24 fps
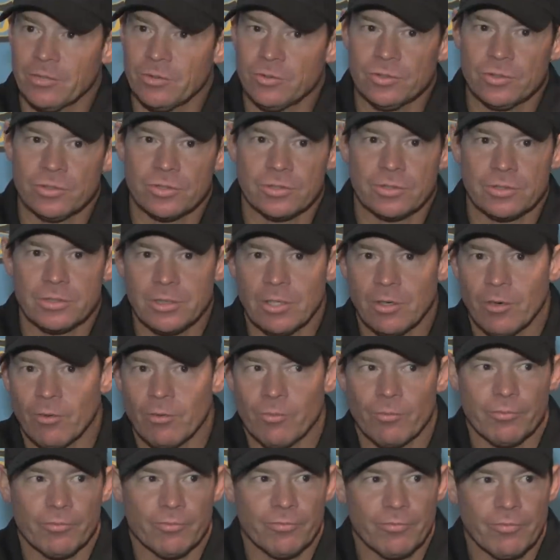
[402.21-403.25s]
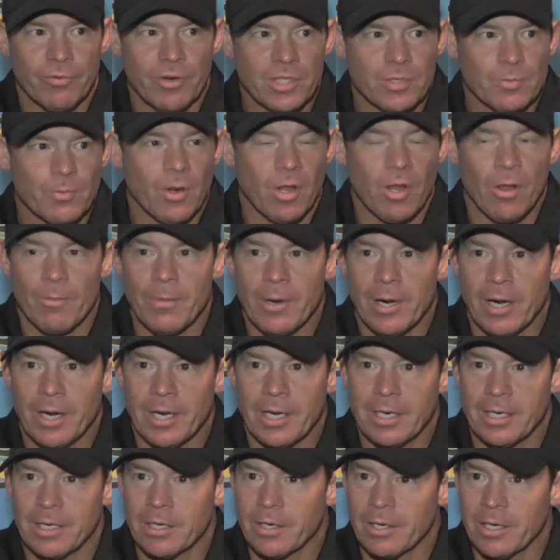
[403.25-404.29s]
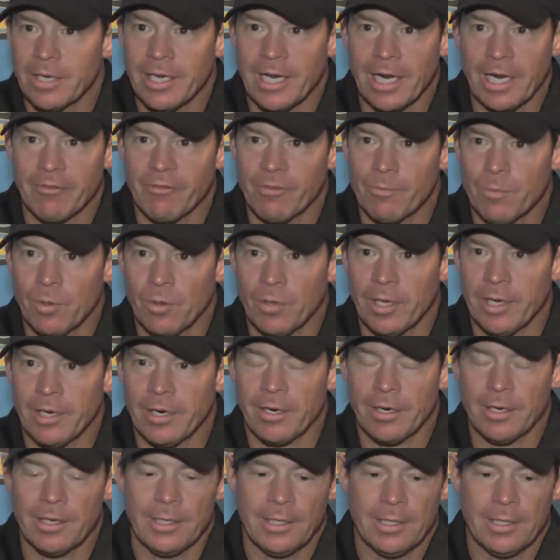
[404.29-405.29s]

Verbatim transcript: who's you know freshman All-American and a heck of a player.